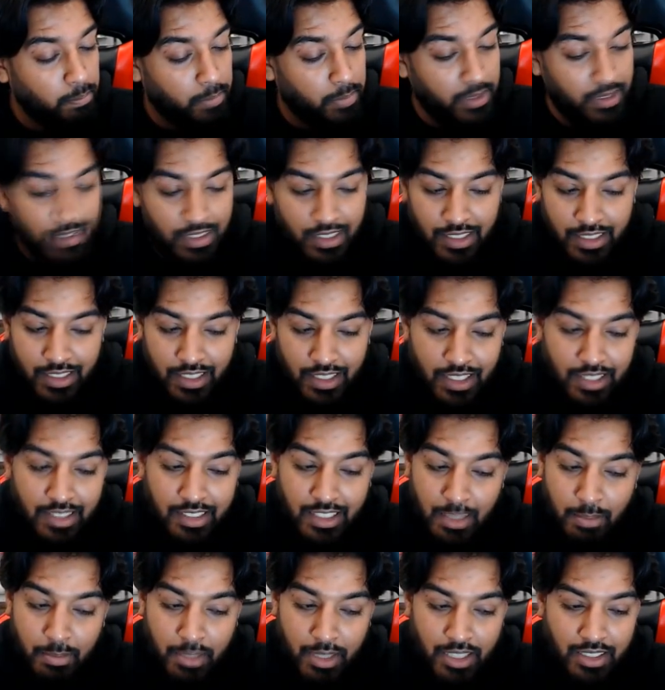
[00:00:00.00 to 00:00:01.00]
PSA 10.
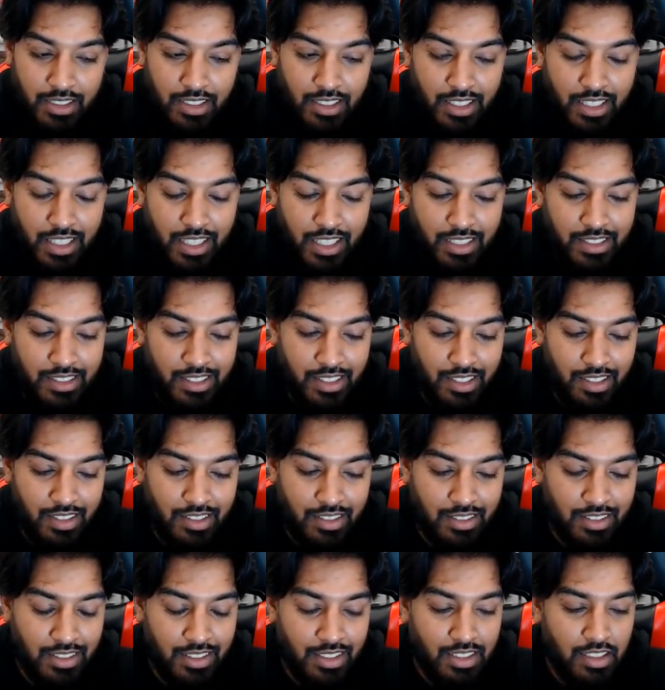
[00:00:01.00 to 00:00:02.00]
Did I mention that?
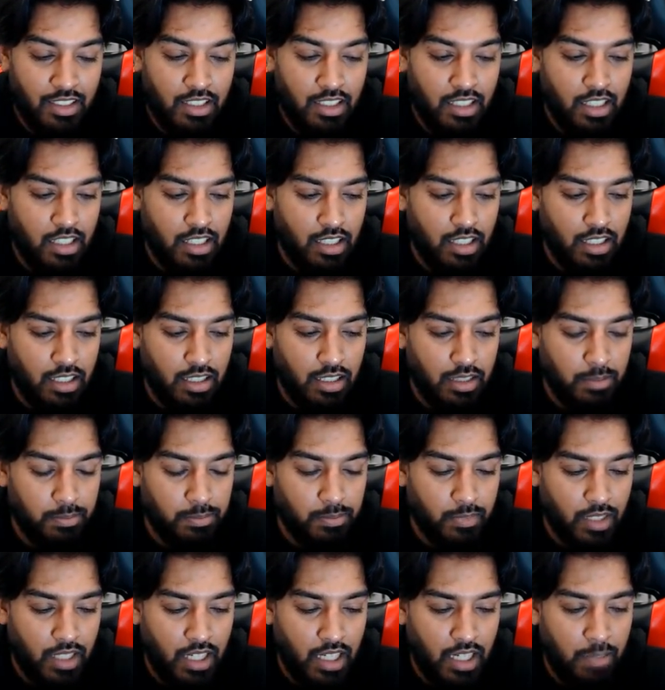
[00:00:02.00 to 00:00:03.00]
Yeah.
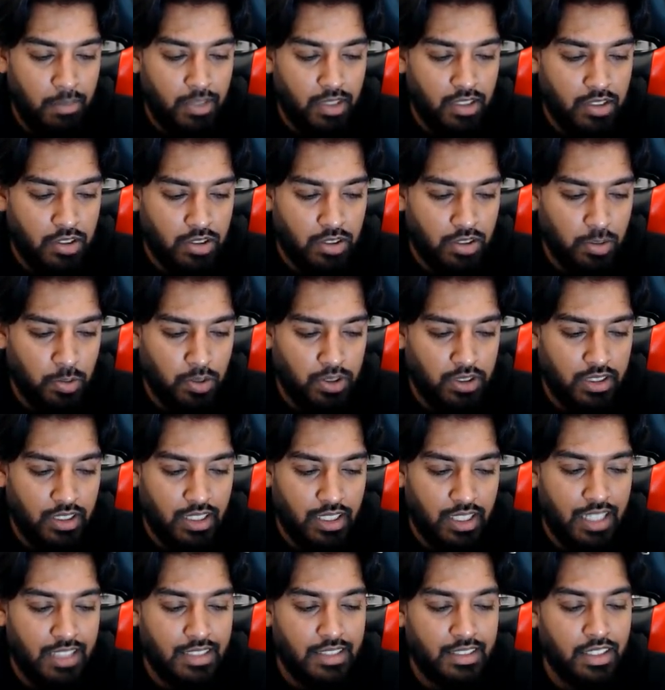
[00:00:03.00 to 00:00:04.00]
I'm not sure what the
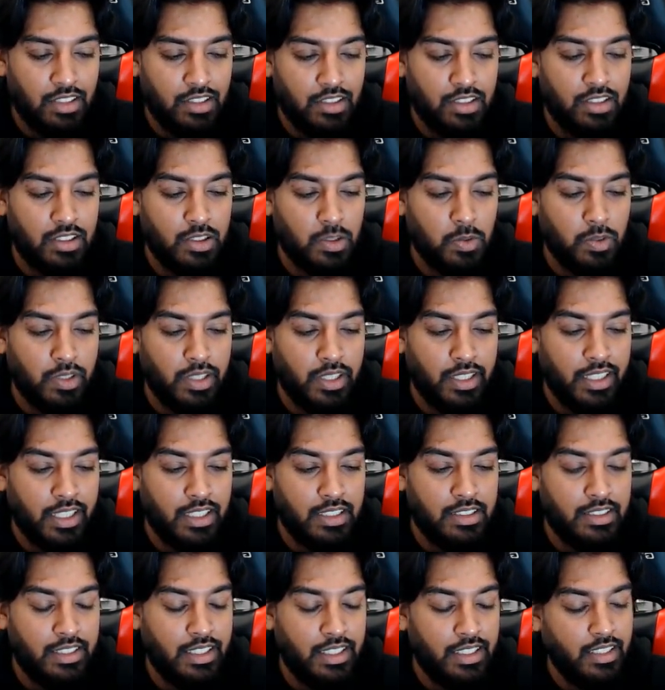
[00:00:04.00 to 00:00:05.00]
last sales on this one. I
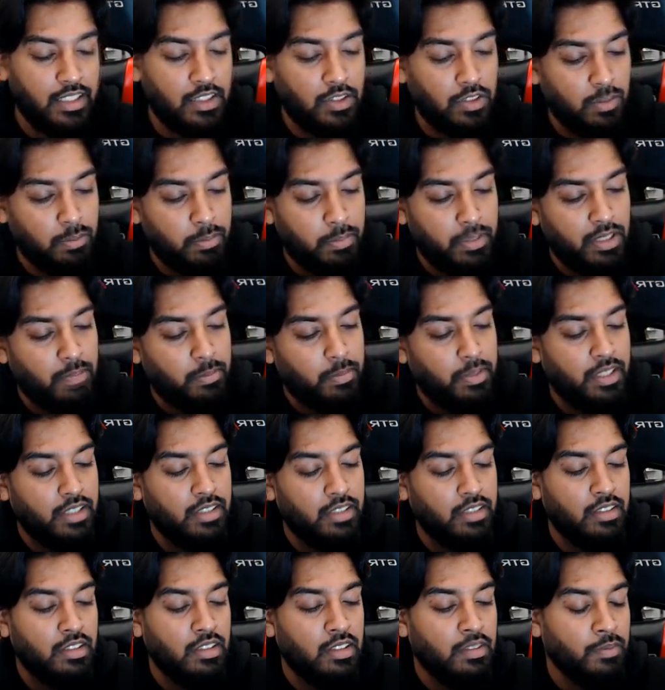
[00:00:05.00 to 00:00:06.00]
gotta check into it a bit,
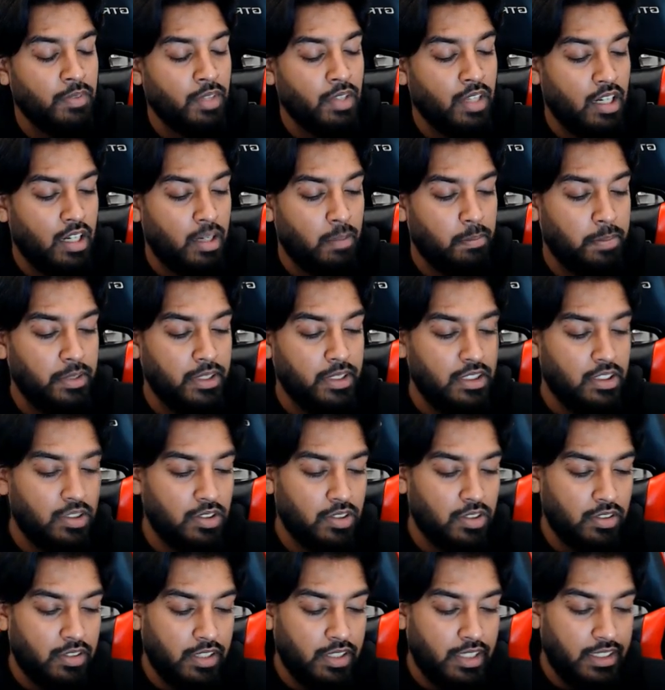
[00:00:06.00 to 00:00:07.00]
but I'm pretty
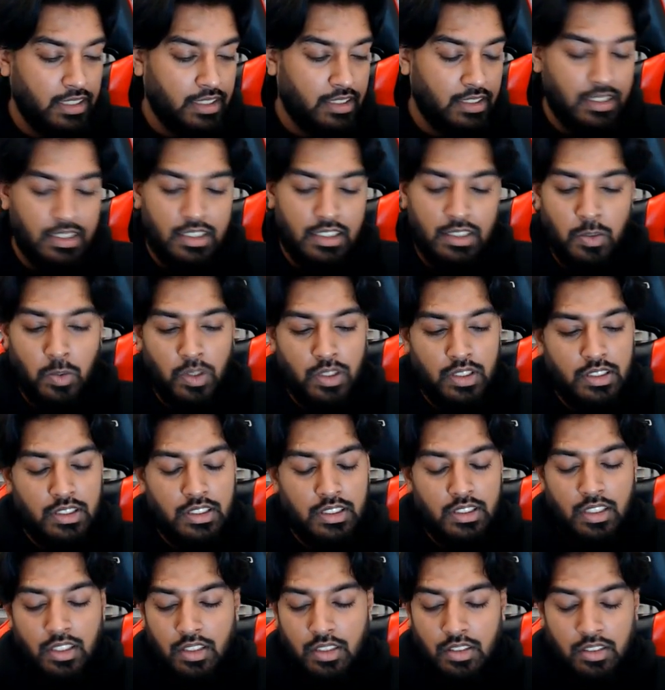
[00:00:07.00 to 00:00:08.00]
sure I did see one
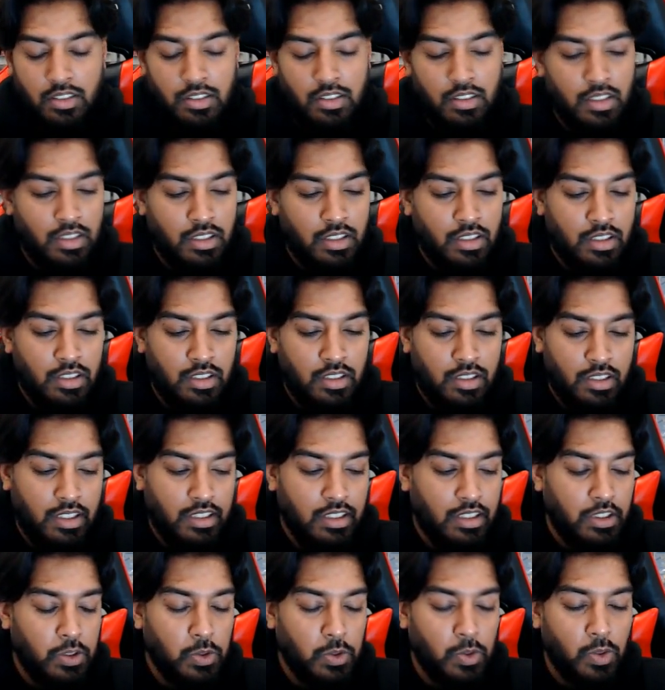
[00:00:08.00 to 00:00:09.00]
sell
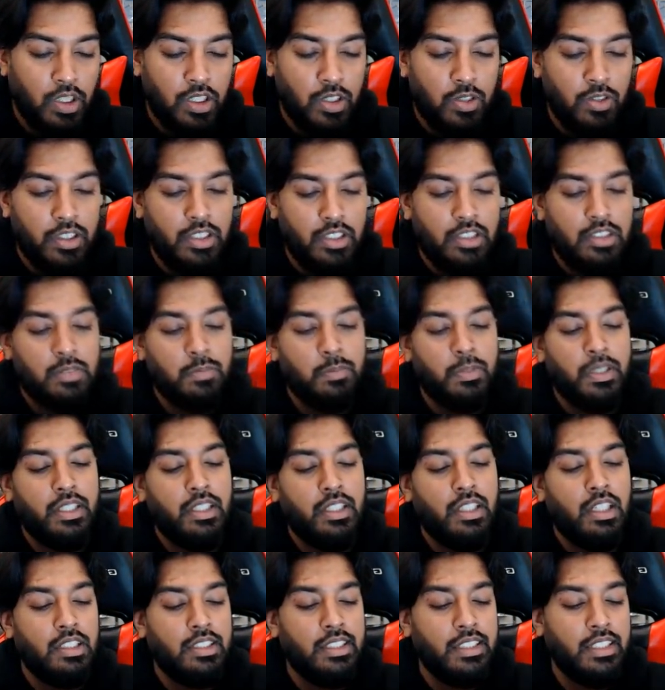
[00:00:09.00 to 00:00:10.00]
in the 200s,
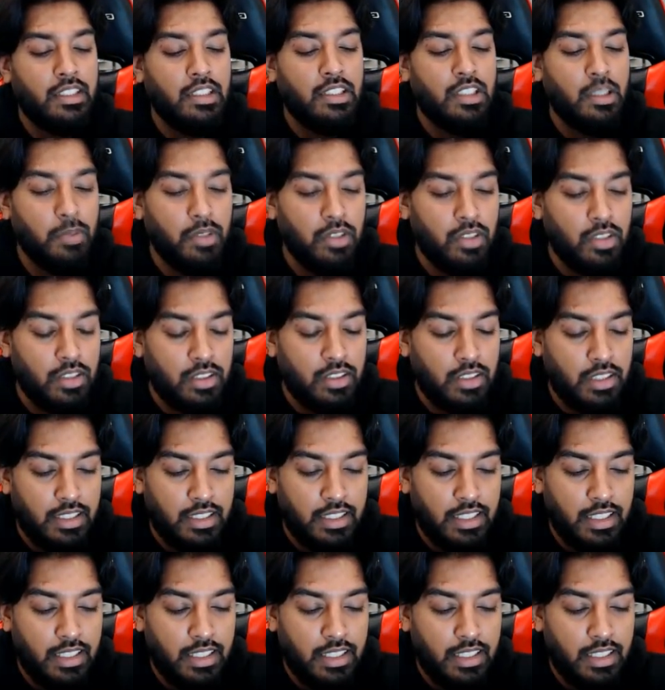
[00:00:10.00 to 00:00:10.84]
but I'll take a double look at